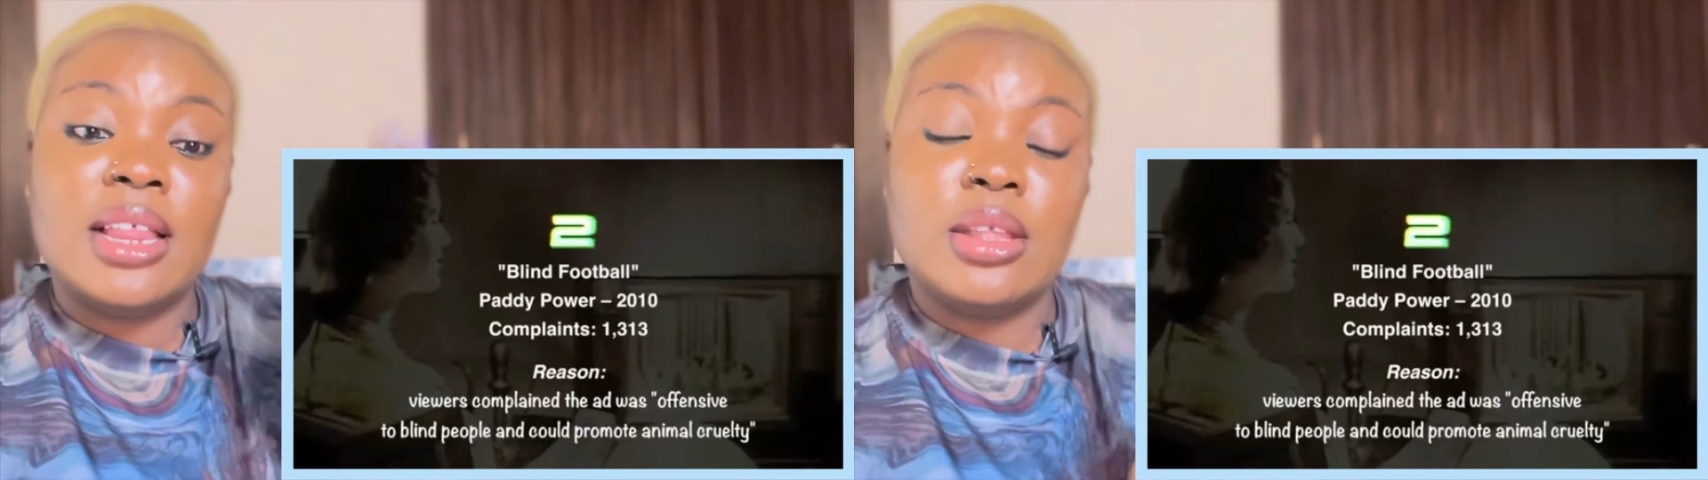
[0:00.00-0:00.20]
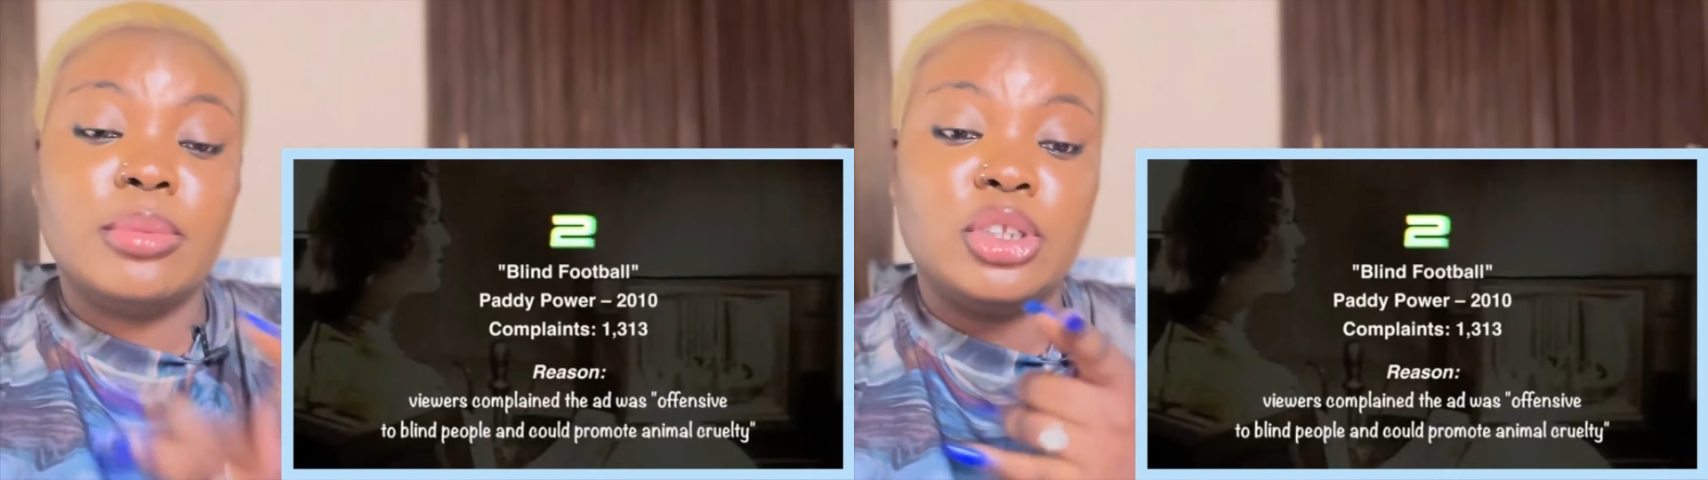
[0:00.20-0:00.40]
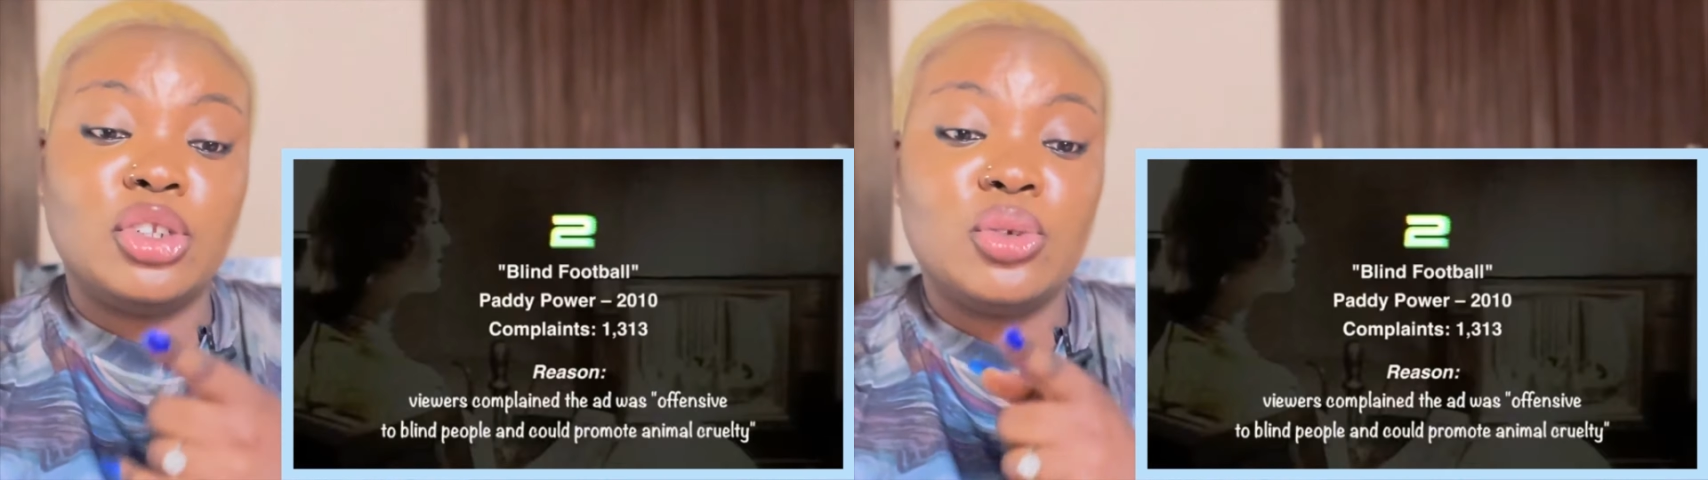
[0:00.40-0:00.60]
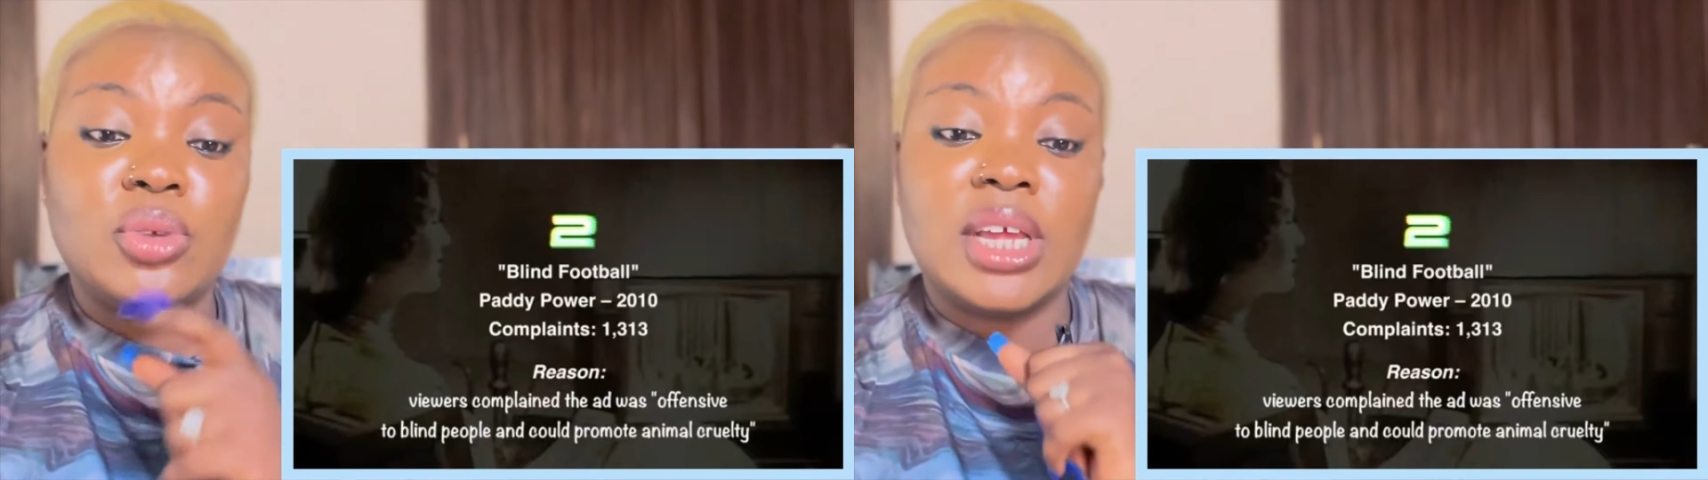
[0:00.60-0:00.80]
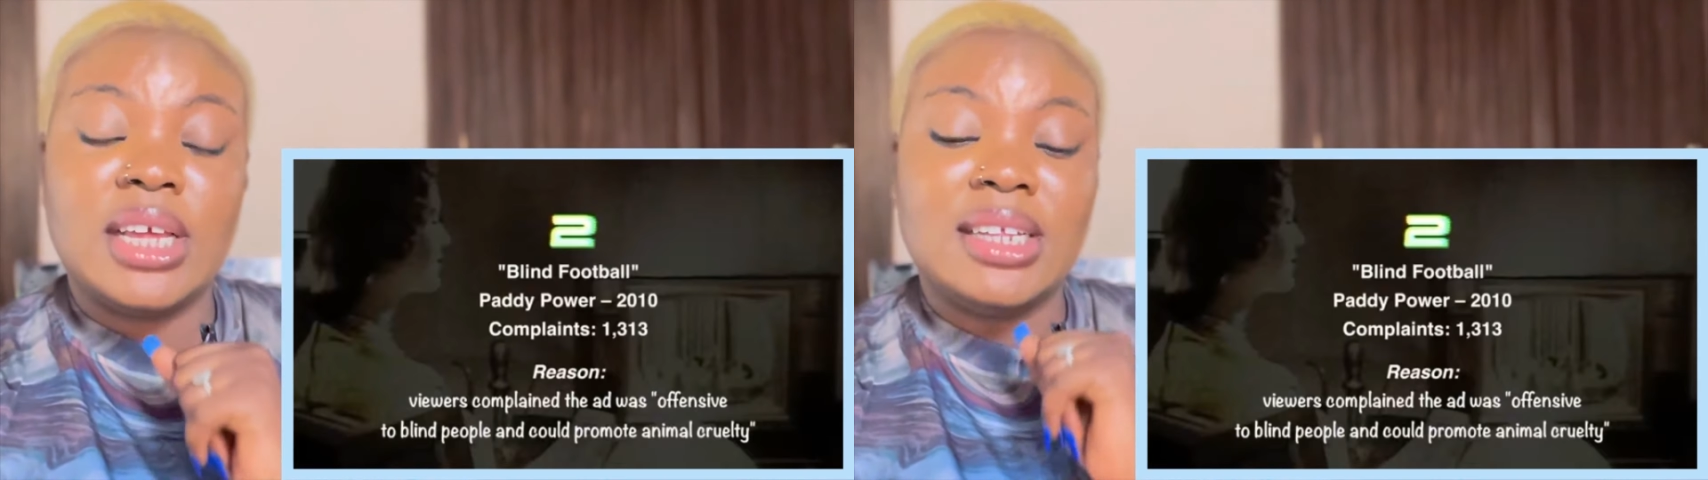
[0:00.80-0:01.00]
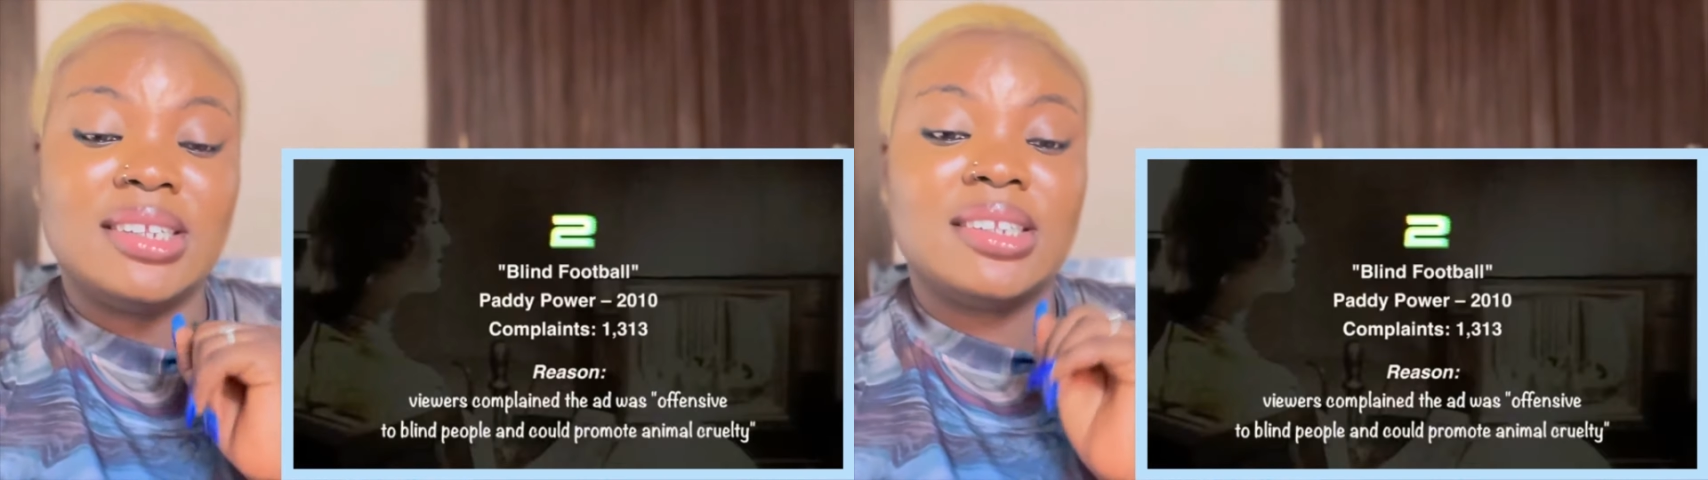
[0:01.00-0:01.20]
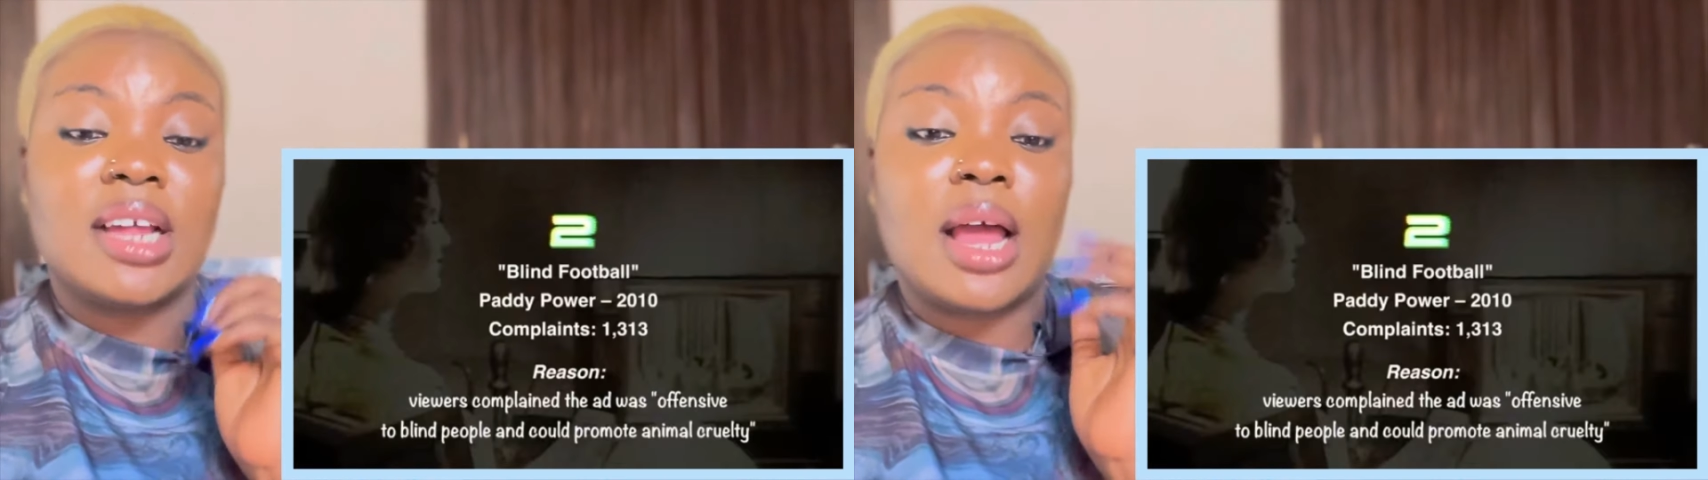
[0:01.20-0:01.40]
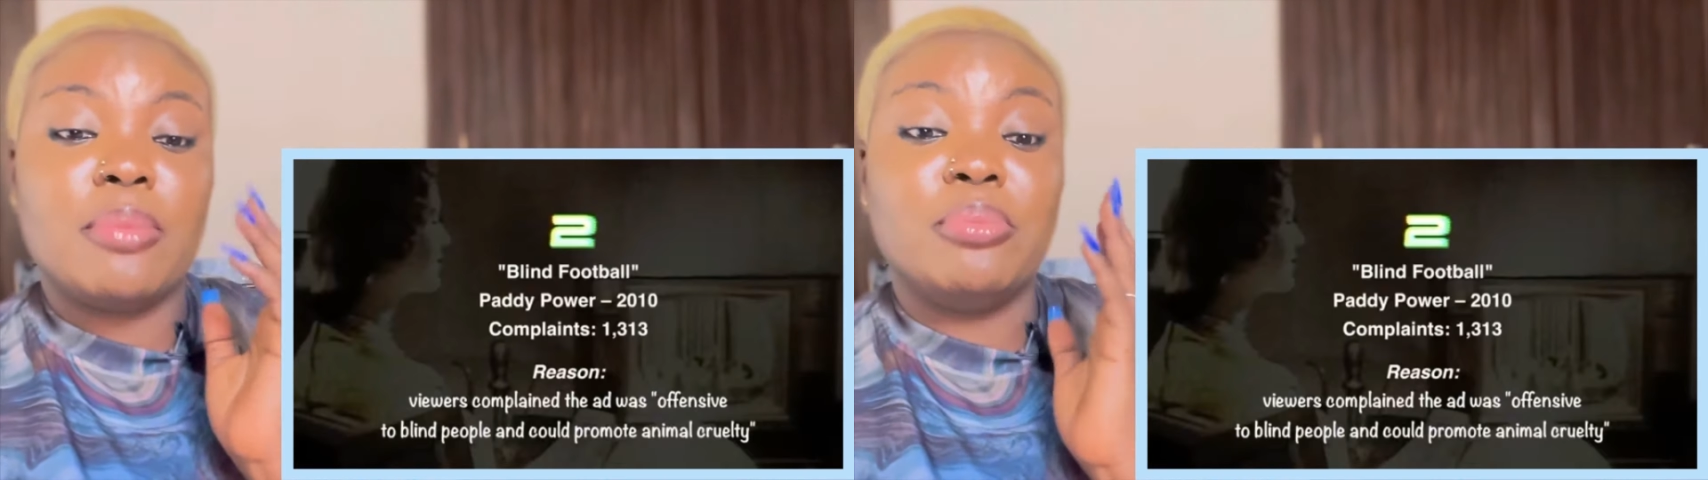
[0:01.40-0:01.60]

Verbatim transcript: number two is